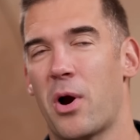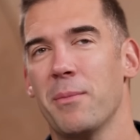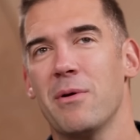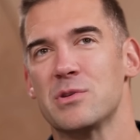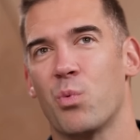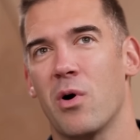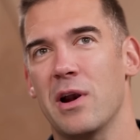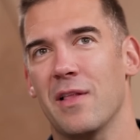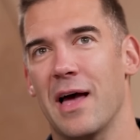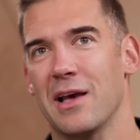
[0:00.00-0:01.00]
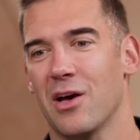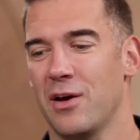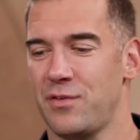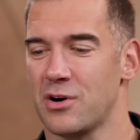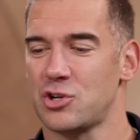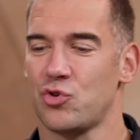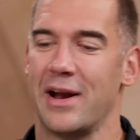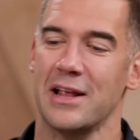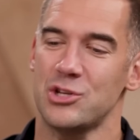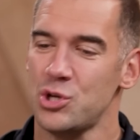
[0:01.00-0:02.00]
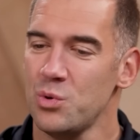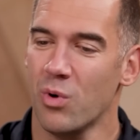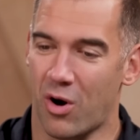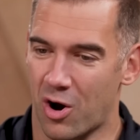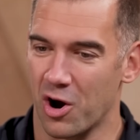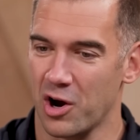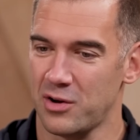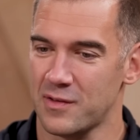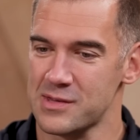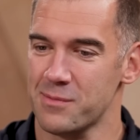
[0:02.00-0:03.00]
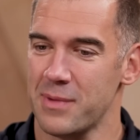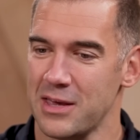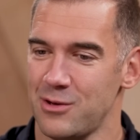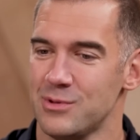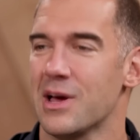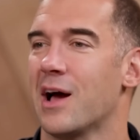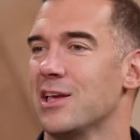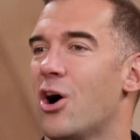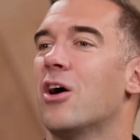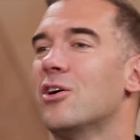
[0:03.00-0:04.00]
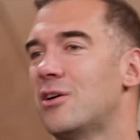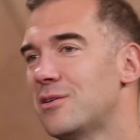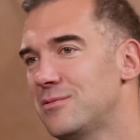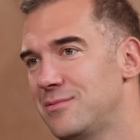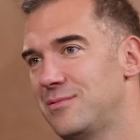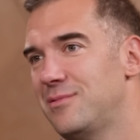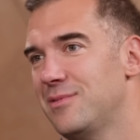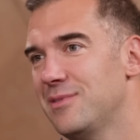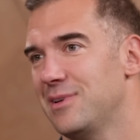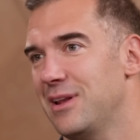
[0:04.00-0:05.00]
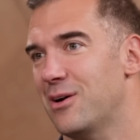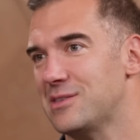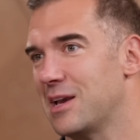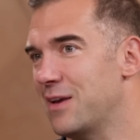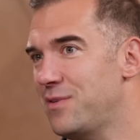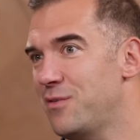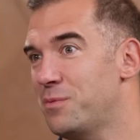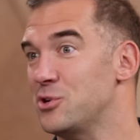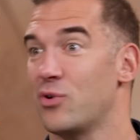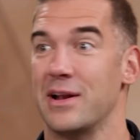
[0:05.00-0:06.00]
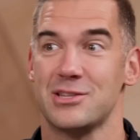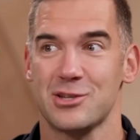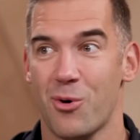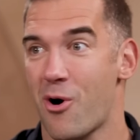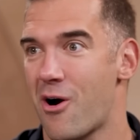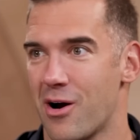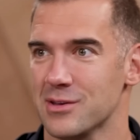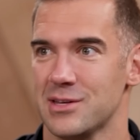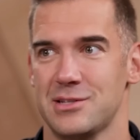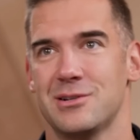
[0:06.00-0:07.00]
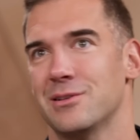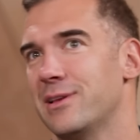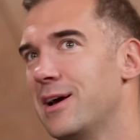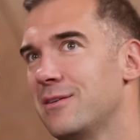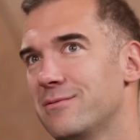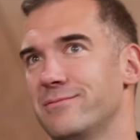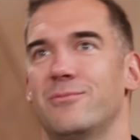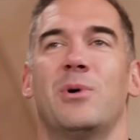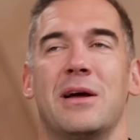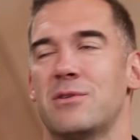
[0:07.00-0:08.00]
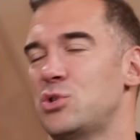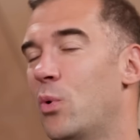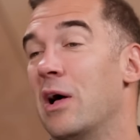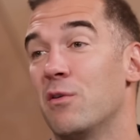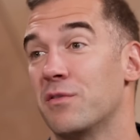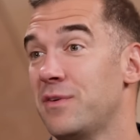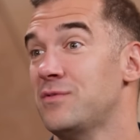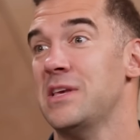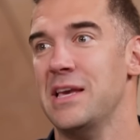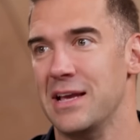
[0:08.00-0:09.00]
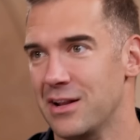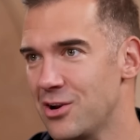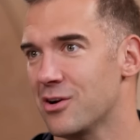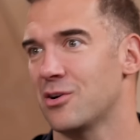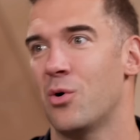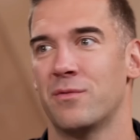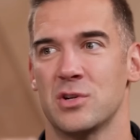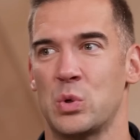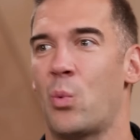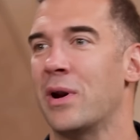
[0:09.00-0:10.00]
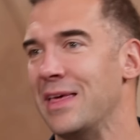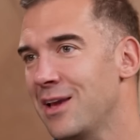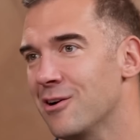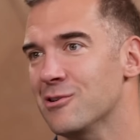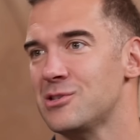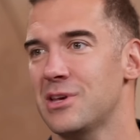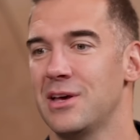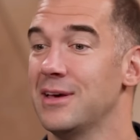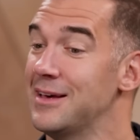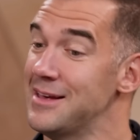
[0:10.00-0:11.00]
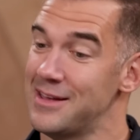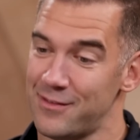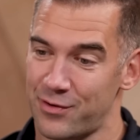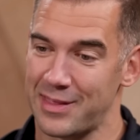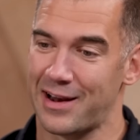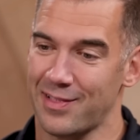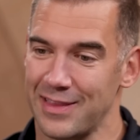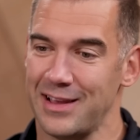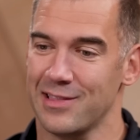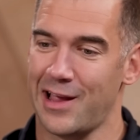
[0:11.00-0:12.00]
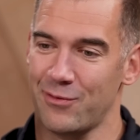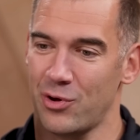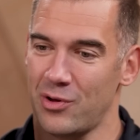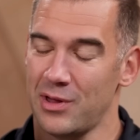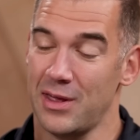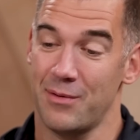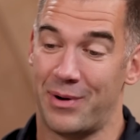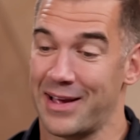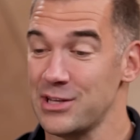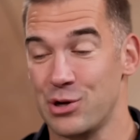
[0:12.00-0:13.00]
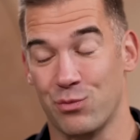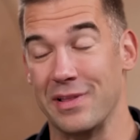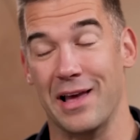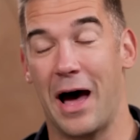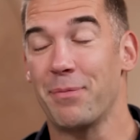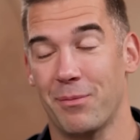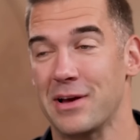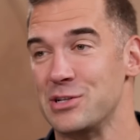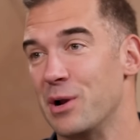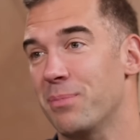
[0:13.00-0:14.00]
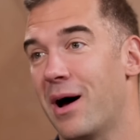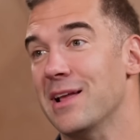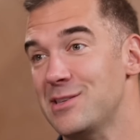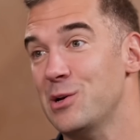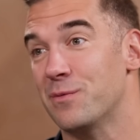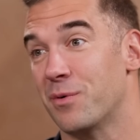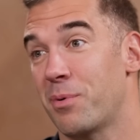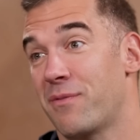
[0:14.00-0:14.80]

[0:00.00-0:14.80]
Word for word: Part of me was worried like if you're training too hard, does it make you die younger? You know, it's like if you've been training so hard since you're like whatever, 12 or 15 and you're going for 20 years for that elite level, but I guess you're really optimizing your body too for